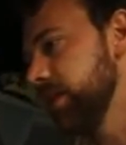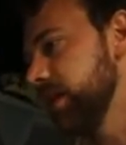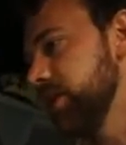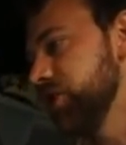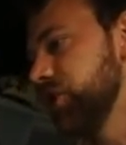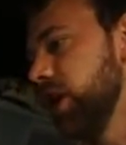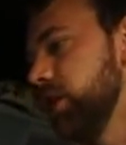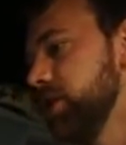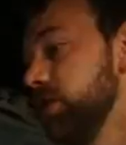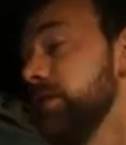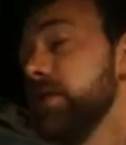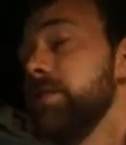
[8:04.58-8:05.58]
It
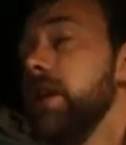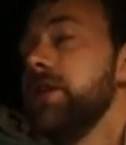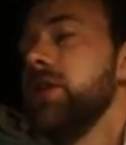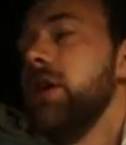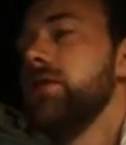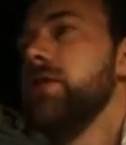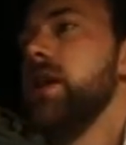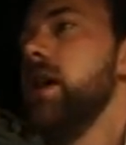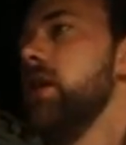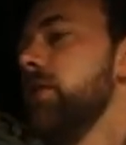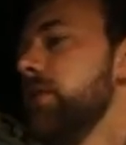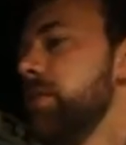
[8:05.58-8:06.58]
charges off a split charge
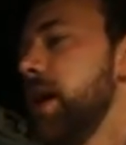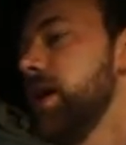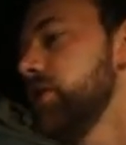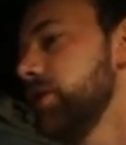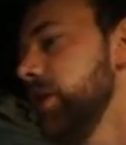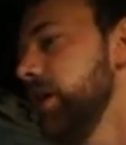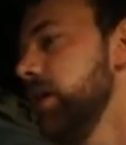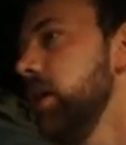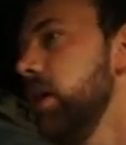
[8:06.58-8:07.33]
relay off the battery.